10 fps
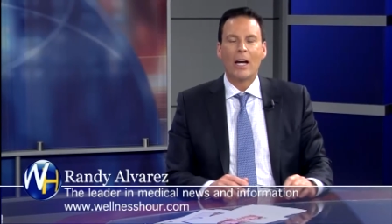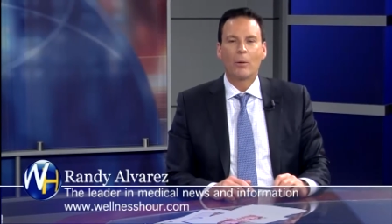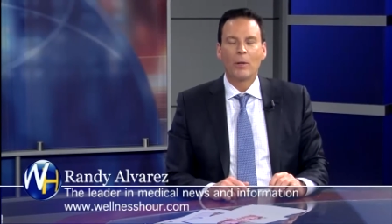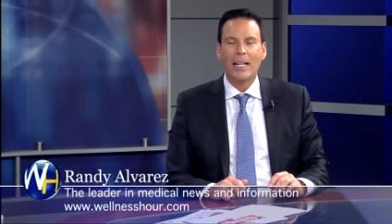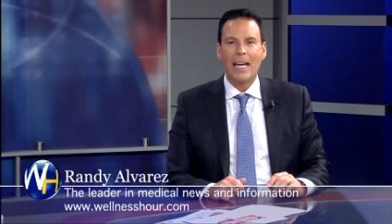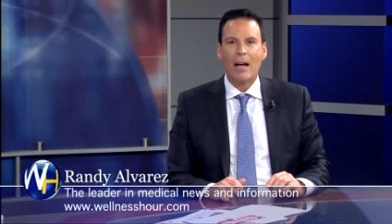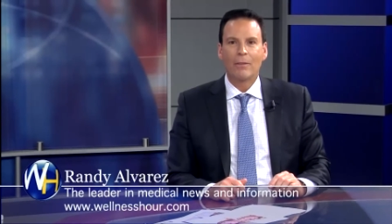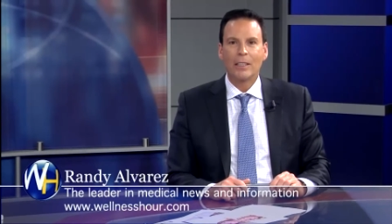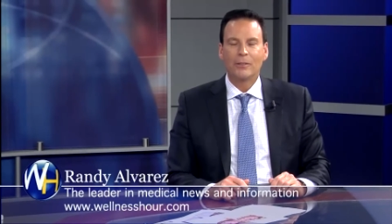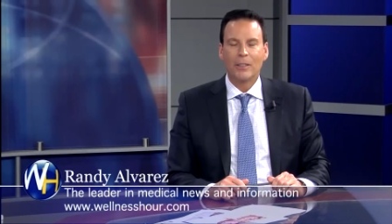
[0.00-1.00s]
I'm Randy
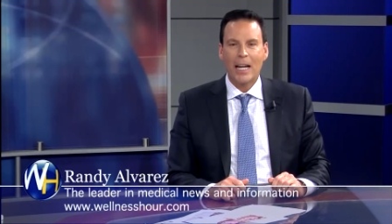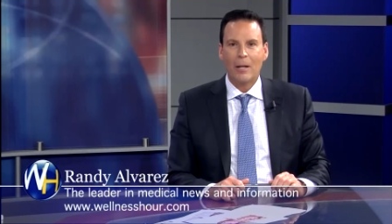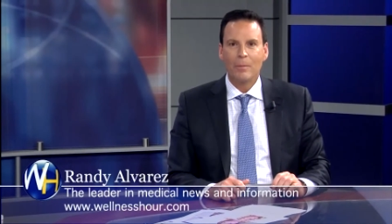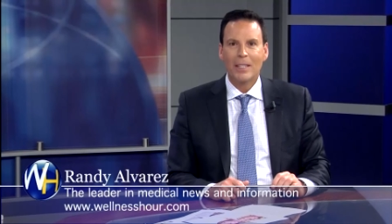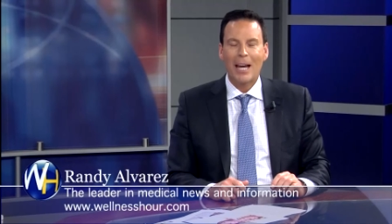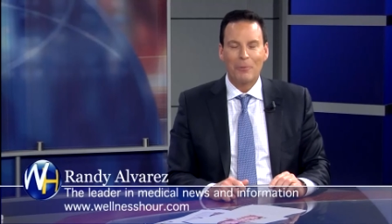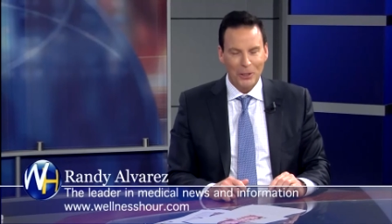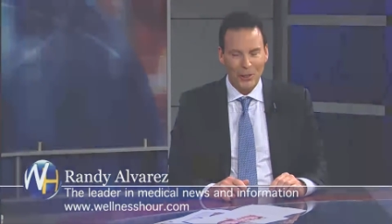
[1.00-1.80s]
Alvarez. For now, I wish you